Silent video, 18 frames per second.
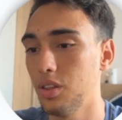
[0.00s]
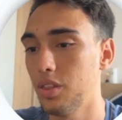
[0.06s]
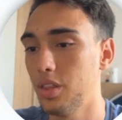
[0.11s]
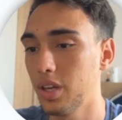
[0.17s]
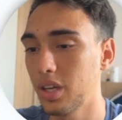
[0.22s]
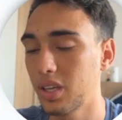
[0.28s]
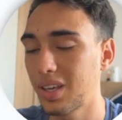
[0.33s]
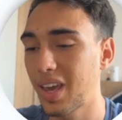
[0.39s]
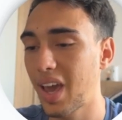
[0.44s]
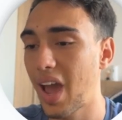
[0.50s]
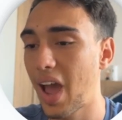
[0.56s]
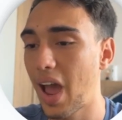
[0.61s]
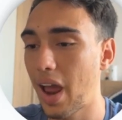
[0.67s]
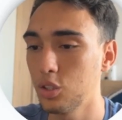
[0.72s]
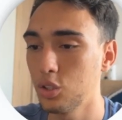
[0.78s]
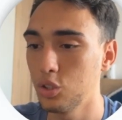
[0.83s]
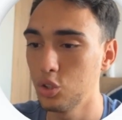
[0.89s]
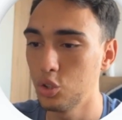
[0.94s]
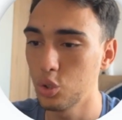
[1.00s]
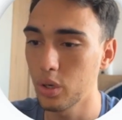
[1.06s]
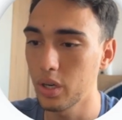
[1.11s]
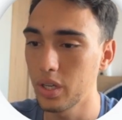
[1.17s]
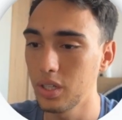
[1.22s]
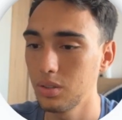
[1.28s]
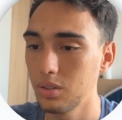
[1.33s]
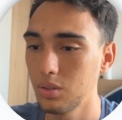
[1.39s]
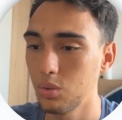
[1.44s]
The cat
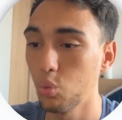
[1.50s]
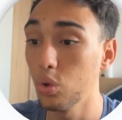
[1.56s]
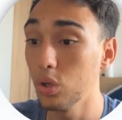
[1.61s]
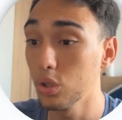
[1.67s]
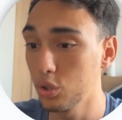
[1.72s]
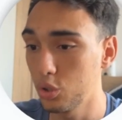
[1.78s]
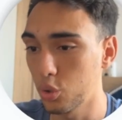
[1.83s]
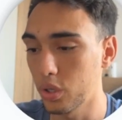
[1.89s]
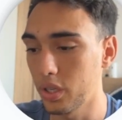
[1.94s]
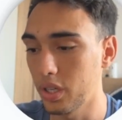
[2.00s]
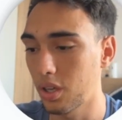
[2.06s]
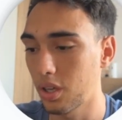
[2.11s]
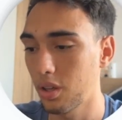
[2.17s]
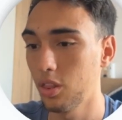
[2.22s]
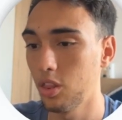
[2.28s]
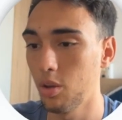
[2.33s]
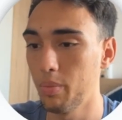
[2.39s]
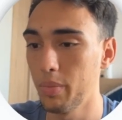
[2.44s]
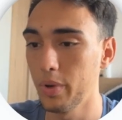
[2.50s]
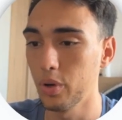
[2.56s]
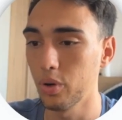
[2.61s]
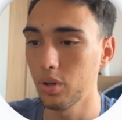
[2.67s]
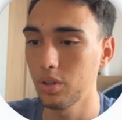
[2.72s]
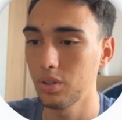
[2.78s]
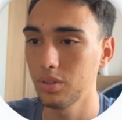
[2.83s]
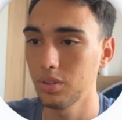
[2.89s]
will drink the milk.